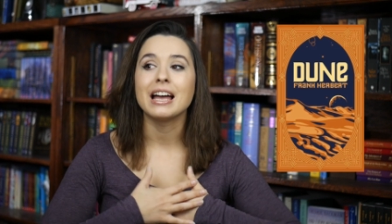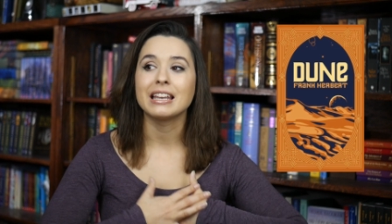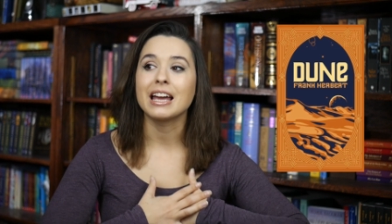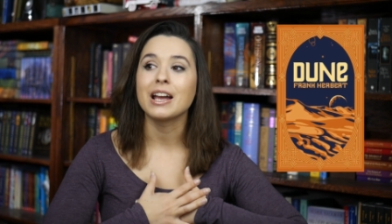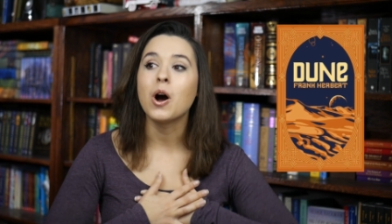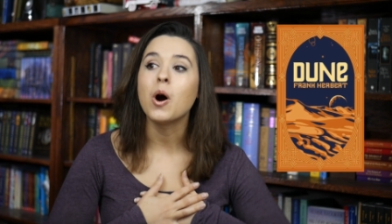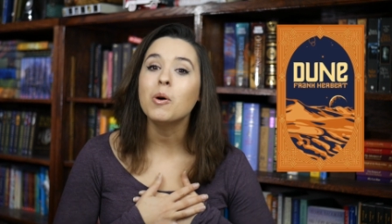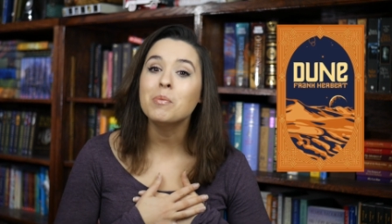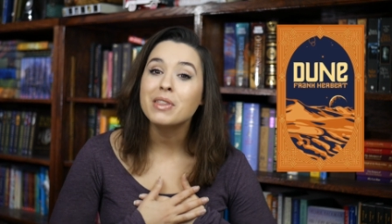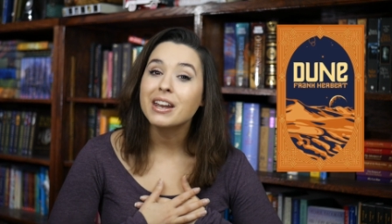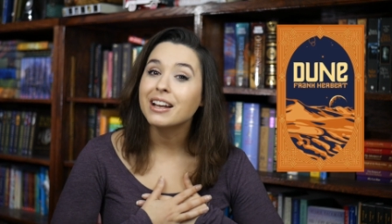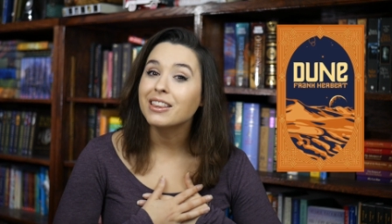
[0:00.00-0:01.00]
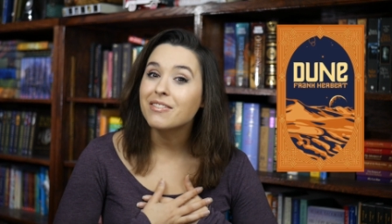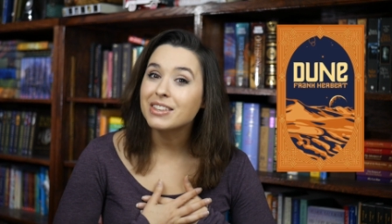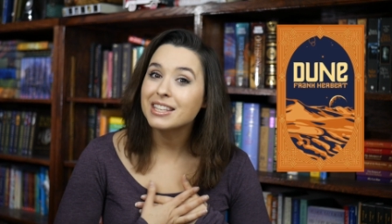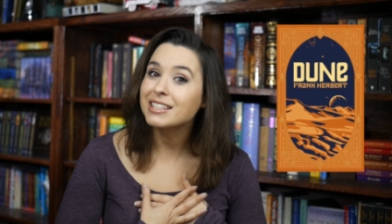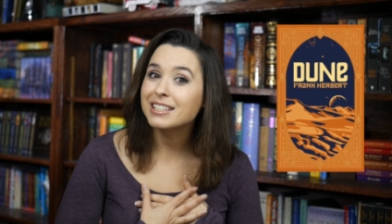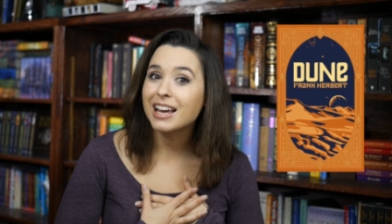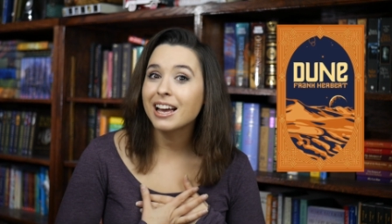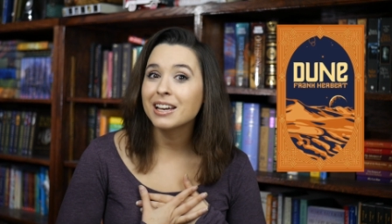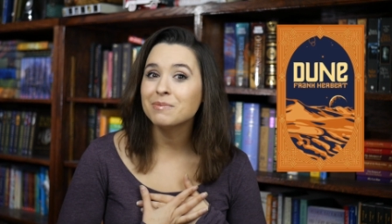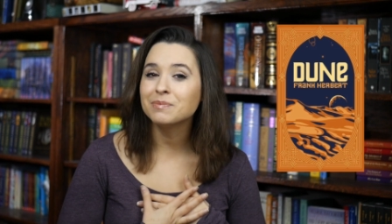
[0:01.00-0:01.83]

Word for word: and I hope that I love it this time.